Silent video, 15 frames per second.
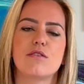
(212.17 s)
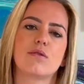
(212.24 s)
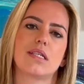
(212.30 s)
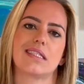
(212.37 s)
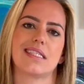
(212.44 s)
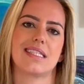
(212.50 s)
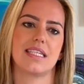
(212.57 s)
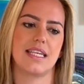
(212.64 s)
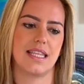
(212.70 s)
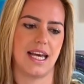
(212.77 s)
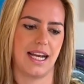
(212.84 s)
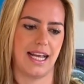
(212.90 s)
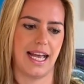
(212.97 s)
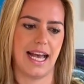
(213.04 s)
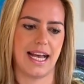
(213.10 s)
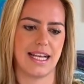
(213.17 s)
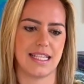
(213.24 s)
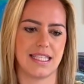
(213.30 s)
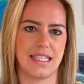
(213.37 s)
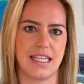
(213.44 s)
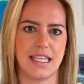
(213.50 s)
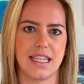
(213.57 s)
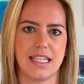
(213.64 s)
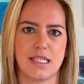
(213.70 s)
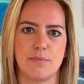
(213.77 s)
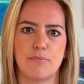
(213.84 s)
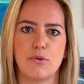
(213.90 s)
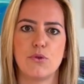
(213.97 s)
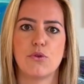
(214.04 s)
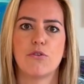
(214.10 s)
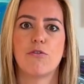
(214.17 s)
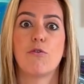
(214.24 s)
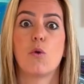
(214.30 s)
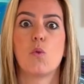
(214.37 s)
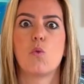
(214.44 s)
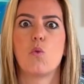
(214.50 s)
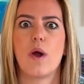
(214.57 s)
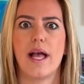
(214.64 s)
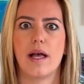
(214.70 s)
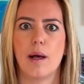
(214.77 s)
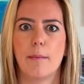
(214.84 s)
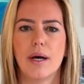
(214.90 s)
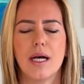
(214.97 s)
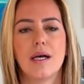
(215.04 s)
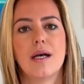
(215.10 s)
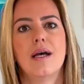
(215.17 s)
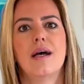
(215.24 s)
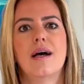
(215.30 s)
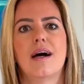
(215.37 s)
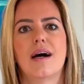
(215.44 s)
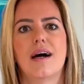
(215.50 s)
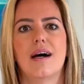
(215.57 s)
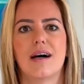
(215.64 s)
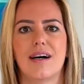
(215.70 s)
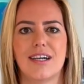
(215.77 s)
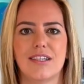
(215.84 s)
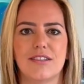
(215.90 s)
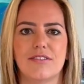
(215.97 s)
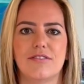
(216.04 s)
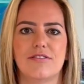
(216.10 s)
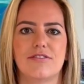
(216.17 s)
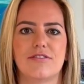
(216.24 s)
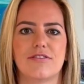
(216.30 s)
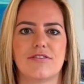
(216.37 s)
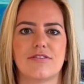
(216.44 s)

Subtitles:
you can see that it has like this beautiful web of